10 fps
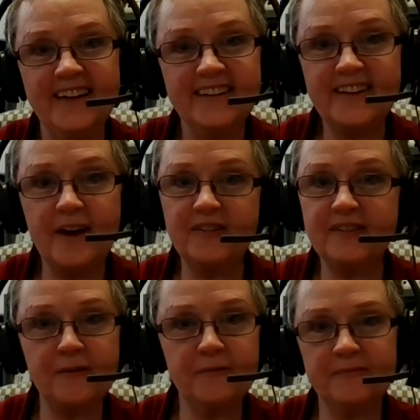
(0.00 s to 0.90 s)
so
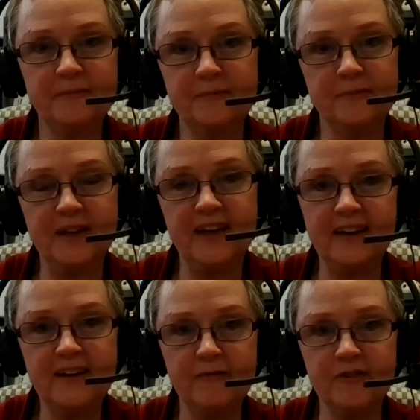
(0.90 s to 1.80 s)
so we
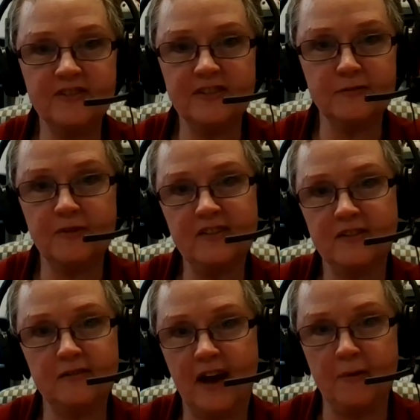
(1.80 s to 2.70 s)
can't ever just rest
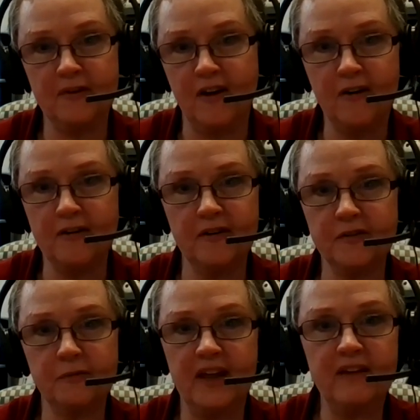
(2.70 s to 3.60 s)
on our
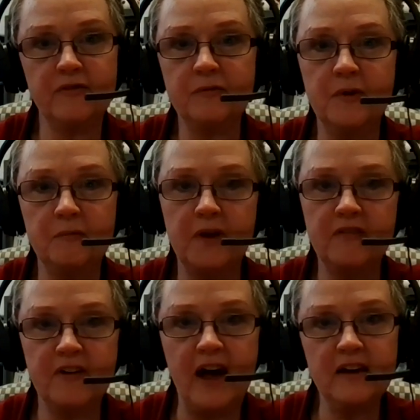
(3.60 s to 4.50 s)
laurels, even when we
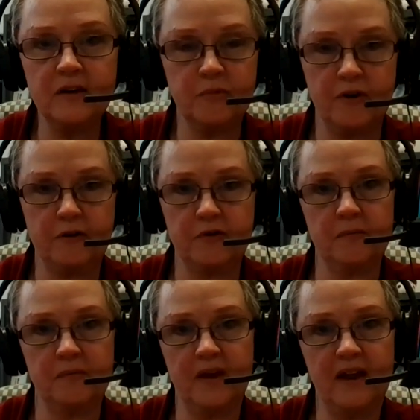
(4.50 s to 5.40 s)
find a
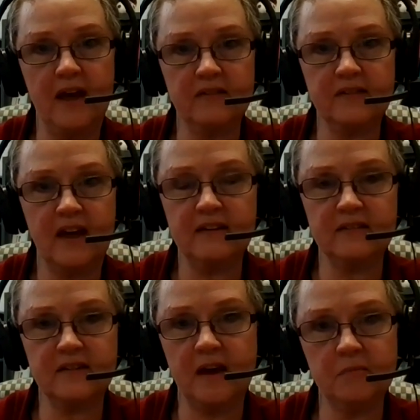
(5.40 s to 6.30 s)
program that has that
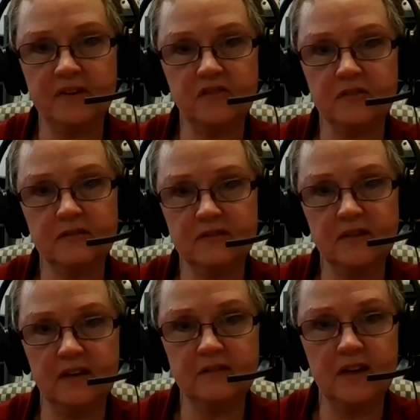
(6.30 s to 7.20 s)
established
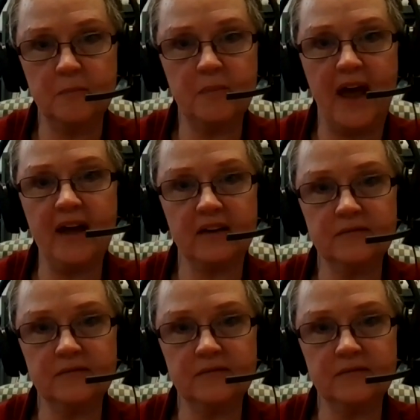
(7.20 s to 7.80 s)
uh, impact.